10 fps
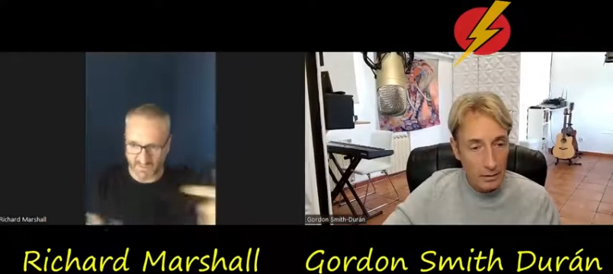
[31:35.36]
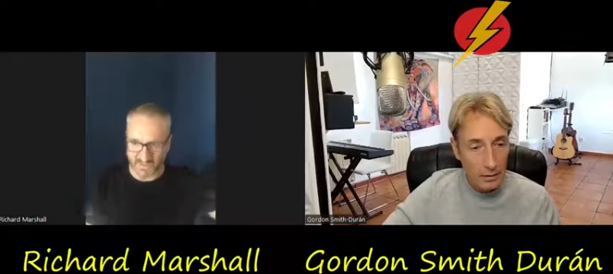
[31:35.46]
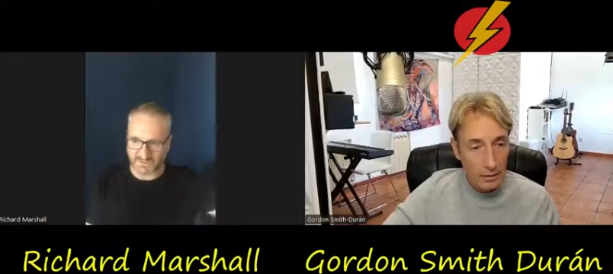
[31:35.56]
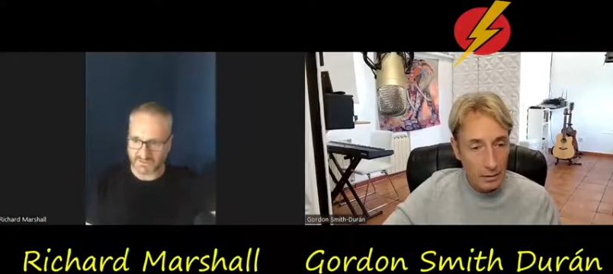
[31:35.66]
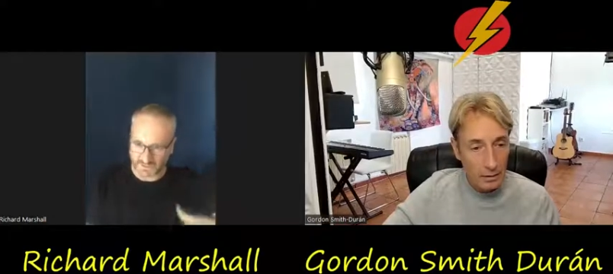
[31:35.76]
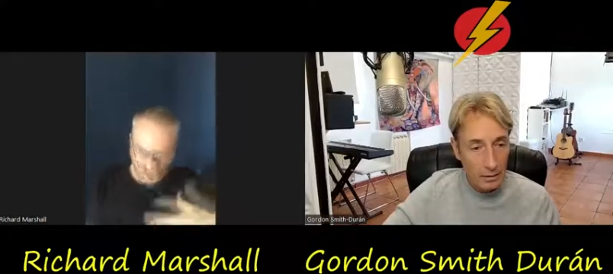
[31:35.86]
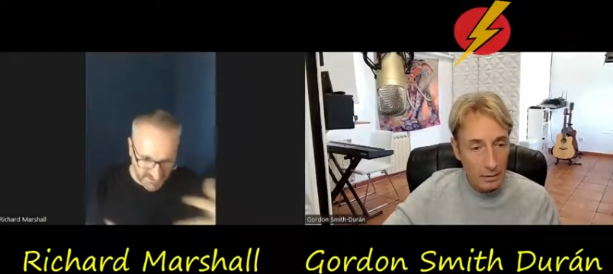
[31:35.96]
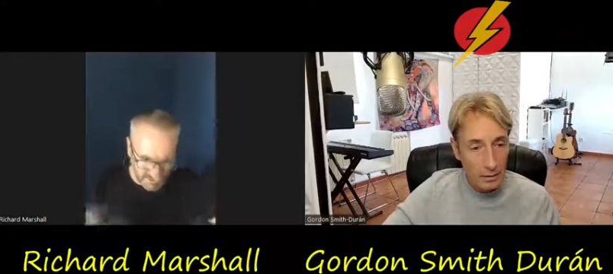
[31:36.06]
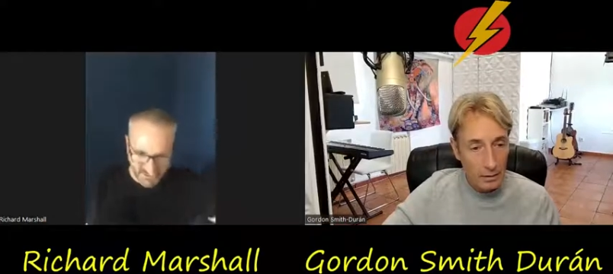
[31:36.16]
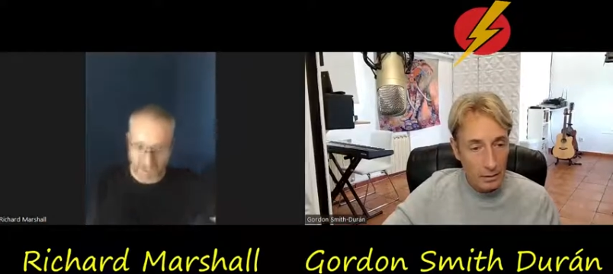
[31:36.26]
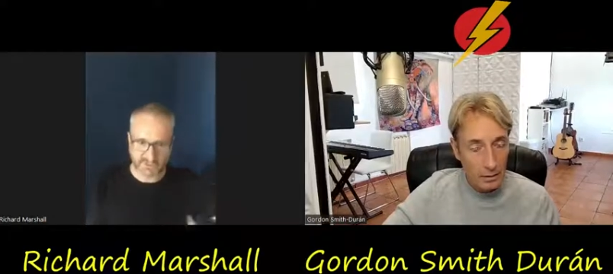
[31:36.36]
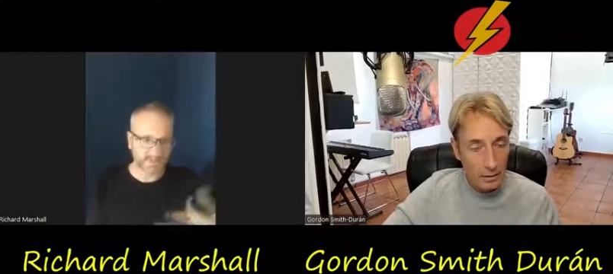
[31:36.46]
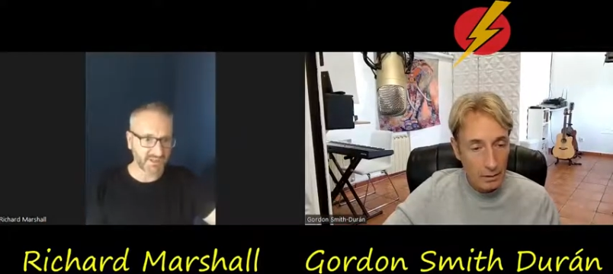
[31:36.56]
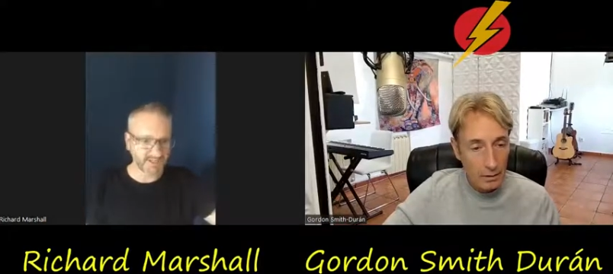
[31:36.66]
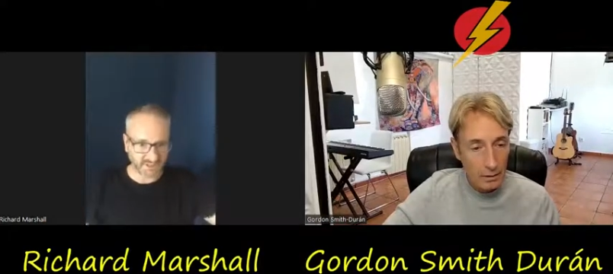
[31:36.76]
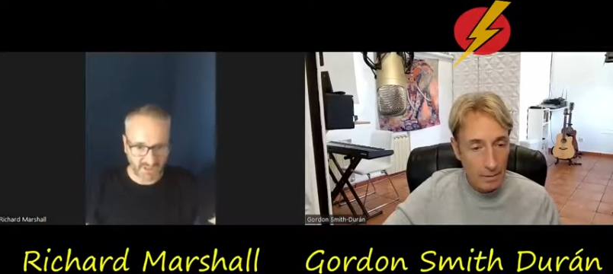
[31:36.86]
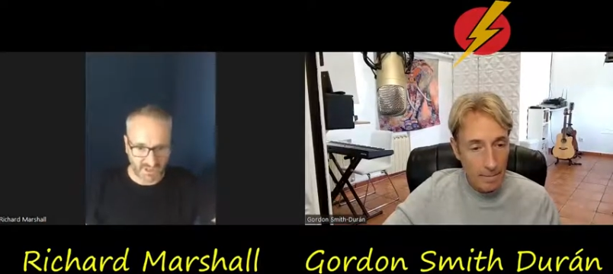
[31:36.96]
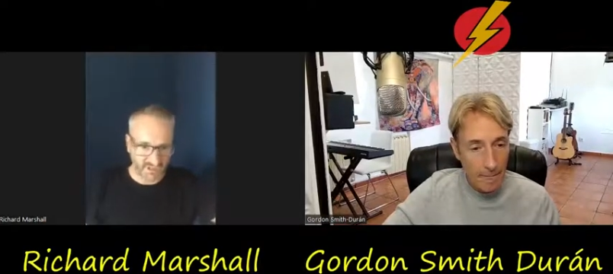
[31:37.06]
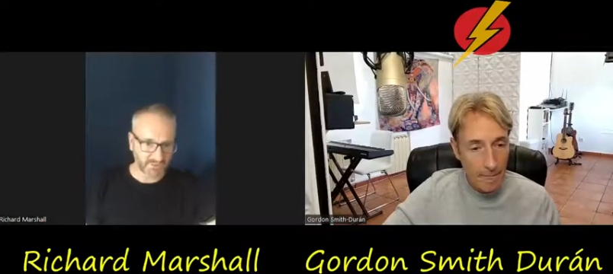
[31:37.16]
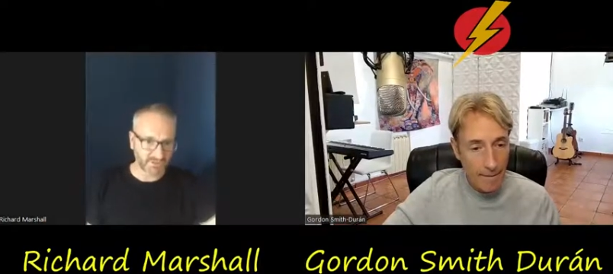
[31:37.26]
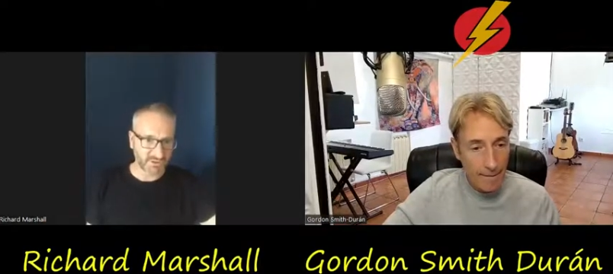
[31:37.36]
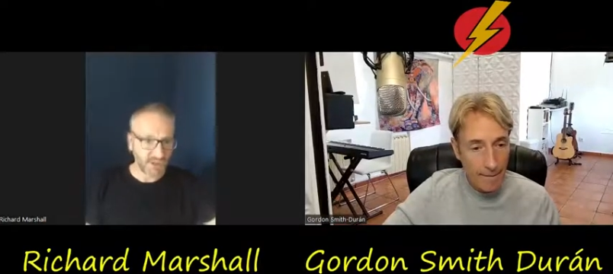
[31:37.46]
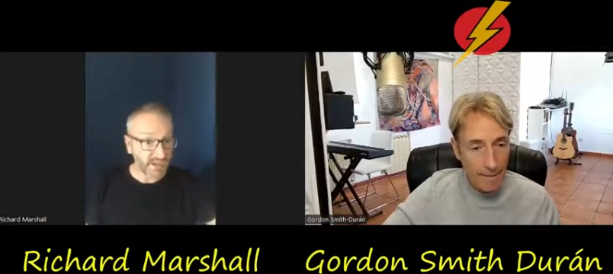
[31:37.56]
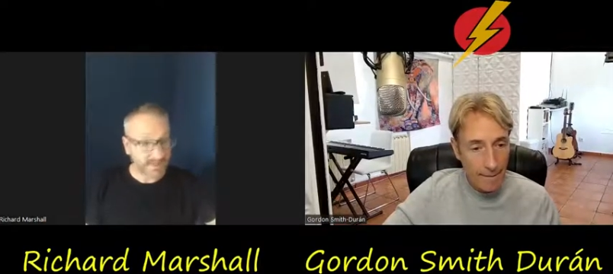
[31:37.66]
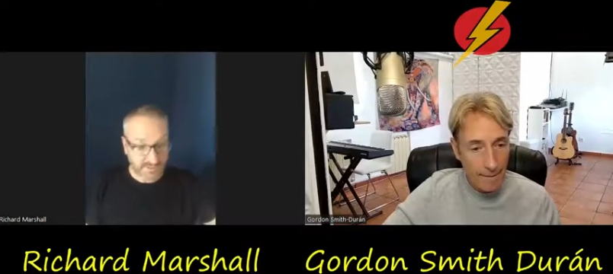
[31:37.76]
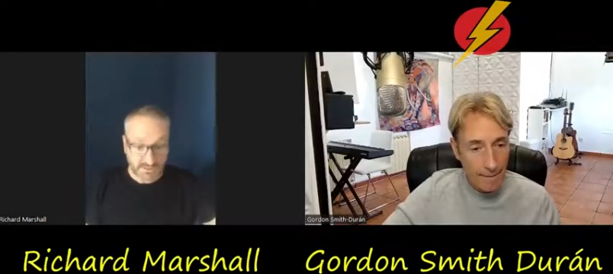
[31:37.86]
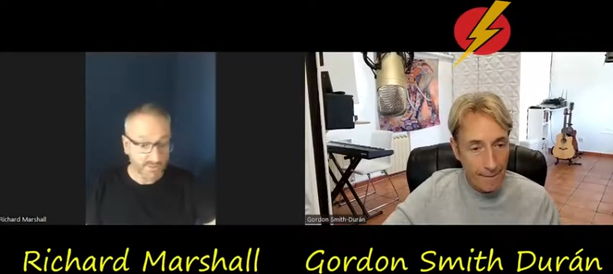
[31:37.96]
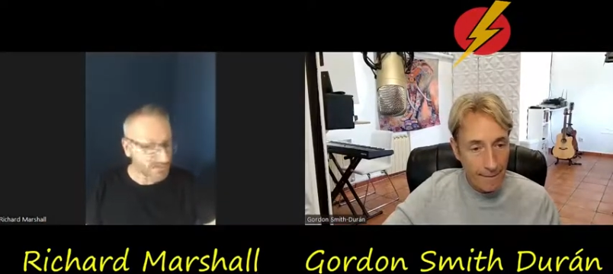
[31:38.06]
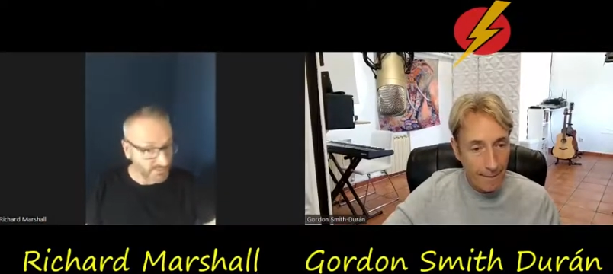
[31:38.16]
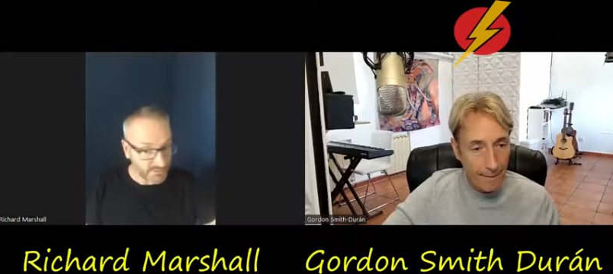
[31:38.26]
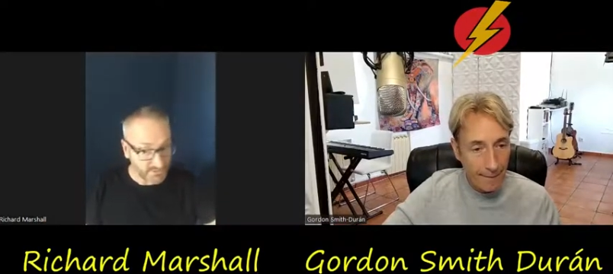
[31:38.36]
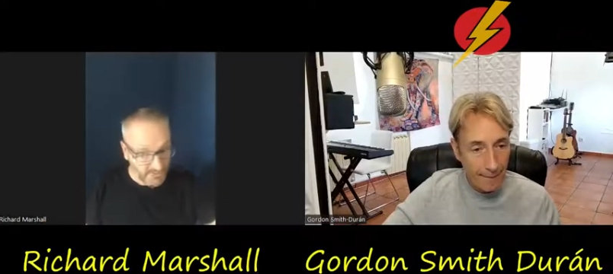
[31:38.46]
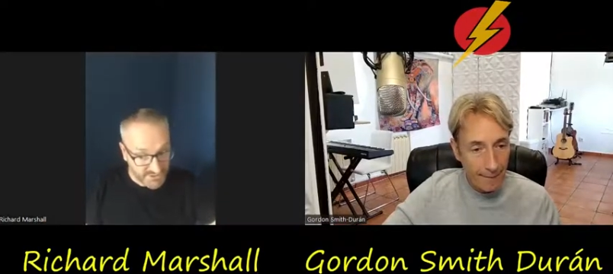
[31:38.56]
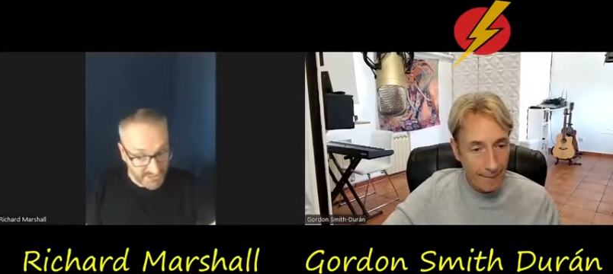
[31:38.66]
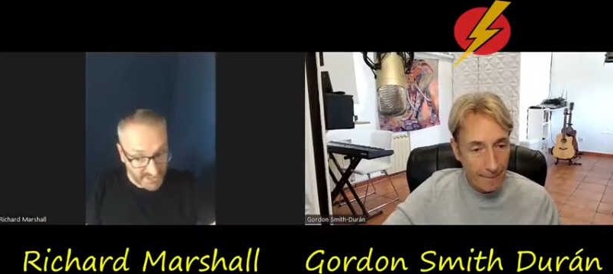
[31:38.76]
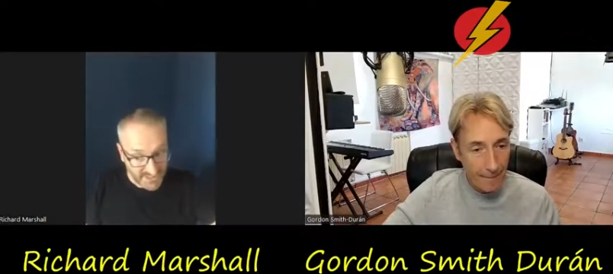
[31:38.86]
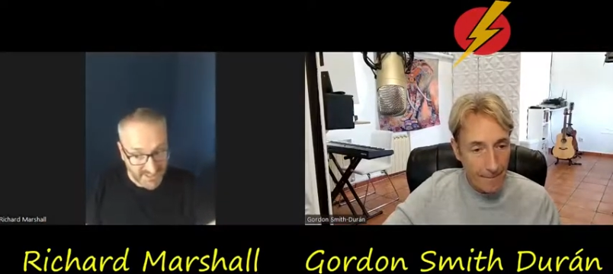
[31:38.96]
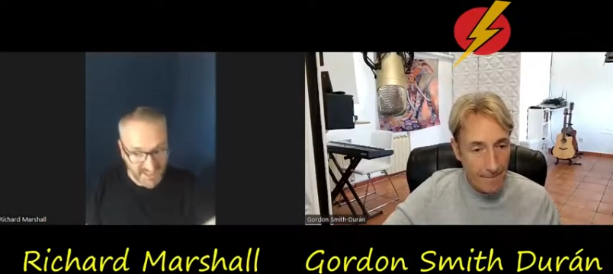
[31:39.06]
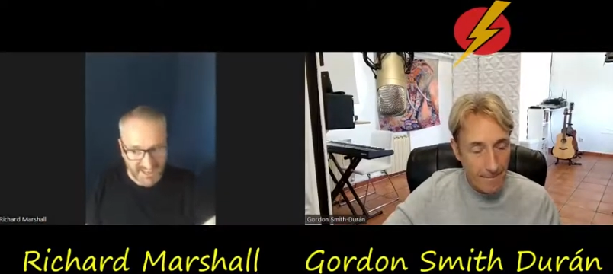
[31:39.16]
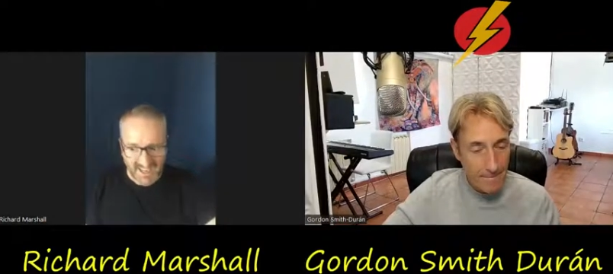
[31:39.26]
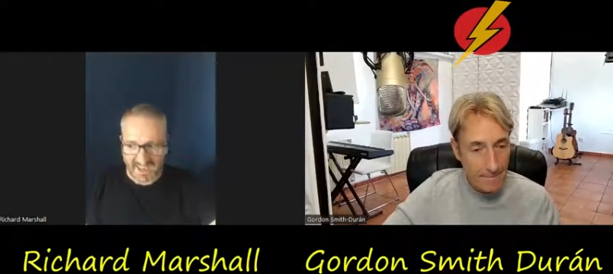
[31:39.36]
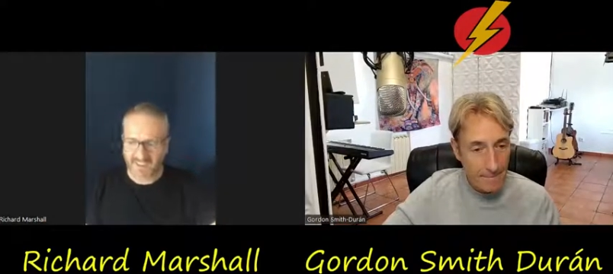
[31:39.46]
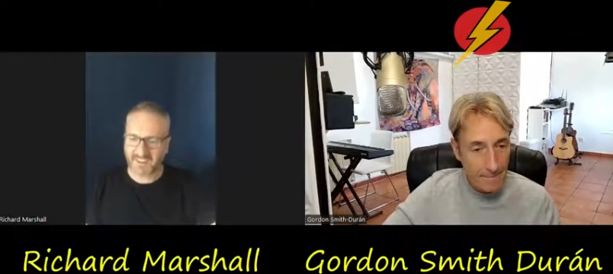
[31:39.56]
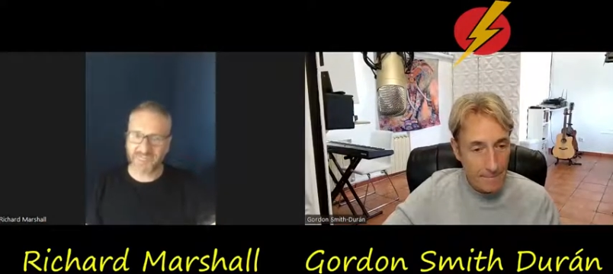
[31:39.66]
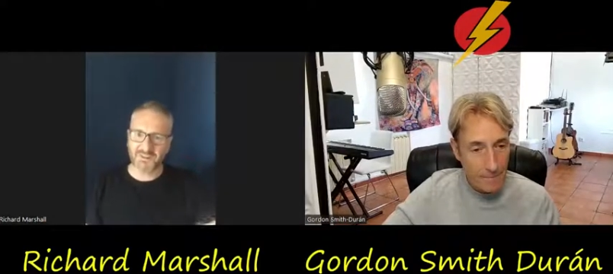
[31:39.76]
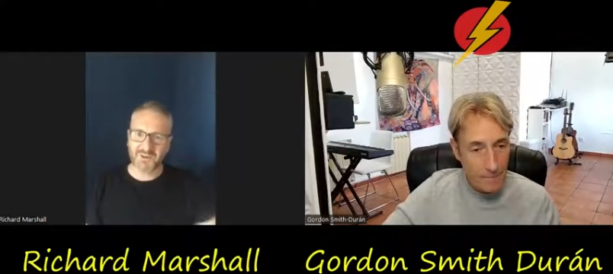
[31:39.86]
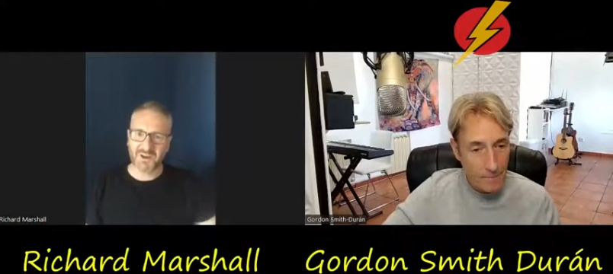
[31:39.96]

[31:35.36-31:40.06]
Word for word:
Speaker 1: and they started to learn to speak and all that, and they would, and I'd say, uh, uh, and what do you say? And then after a